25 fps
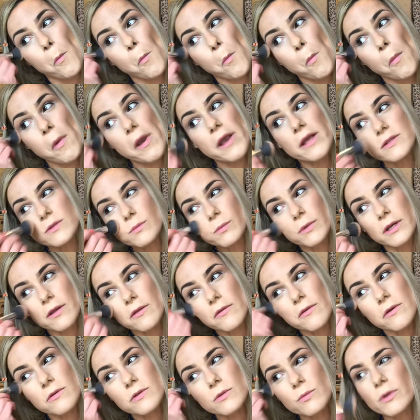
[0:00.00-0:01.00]
It's one of
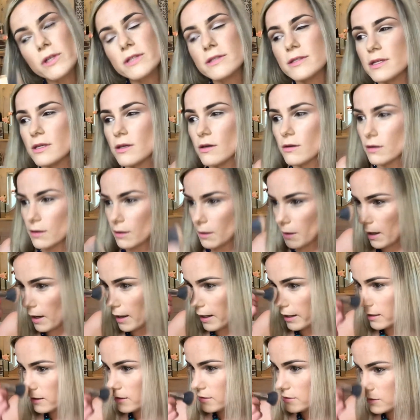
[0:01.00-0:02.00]
those ones that you could
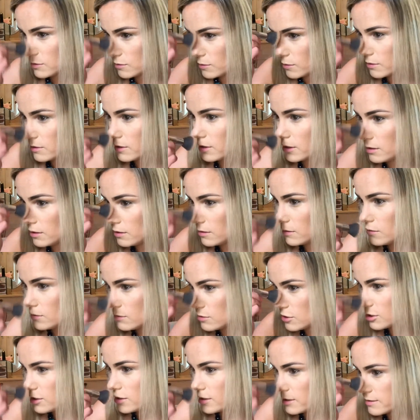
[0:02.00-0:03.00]
kind of sort of use
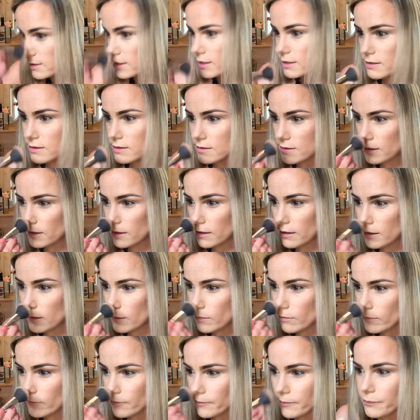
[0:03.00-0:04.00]
just as like
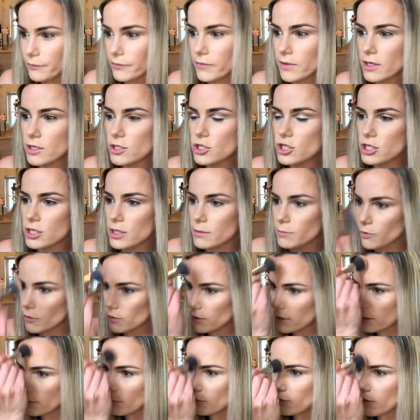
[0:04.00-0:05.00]
a
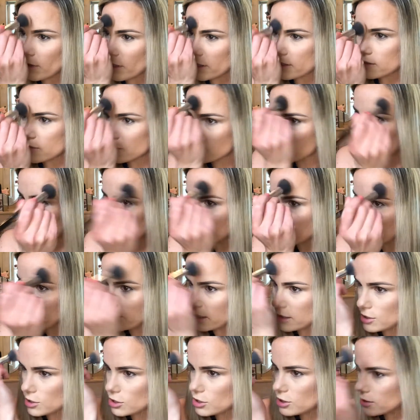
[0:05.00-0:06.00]
shimmery
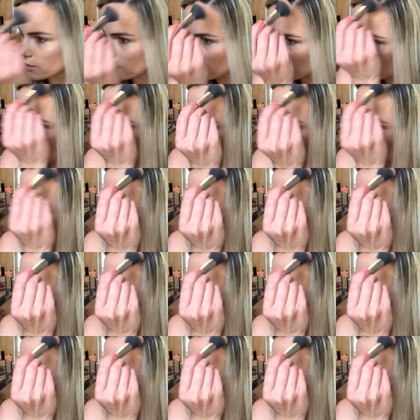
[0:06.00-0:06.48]
bronzer-ish thing